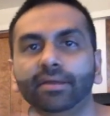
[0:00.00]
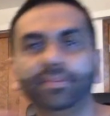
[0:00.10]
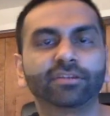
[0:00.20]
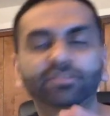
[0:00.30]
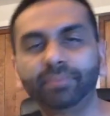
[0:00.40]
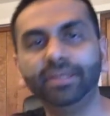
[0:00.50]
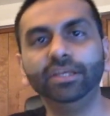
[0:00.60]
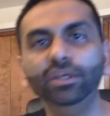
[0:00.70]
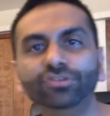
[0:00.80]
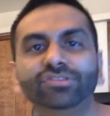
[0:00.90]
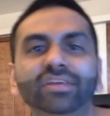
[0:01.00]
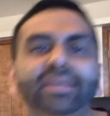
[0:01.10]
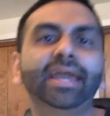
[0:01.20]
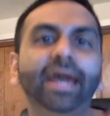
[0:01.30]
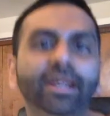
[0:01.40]
that's being used to
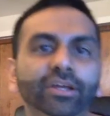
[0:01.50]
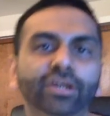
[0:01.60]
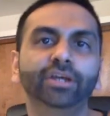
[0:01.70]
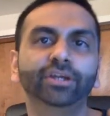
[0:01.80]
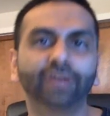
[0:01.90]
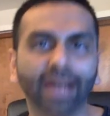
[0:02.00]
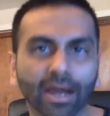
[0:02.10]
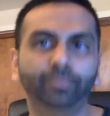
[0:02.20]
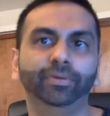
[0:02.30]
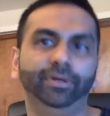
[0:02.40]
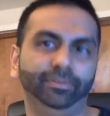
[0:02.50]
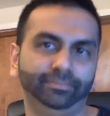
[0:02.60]
get your output.